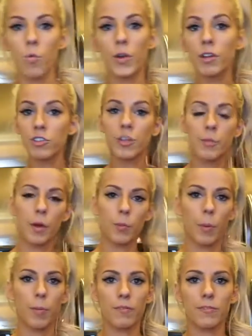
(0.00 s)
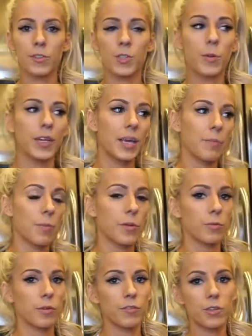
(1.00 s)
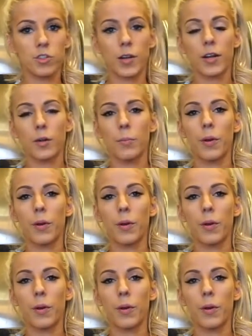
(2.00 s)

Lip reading: We usually meal prep our foods and we keep them in the refrigerator,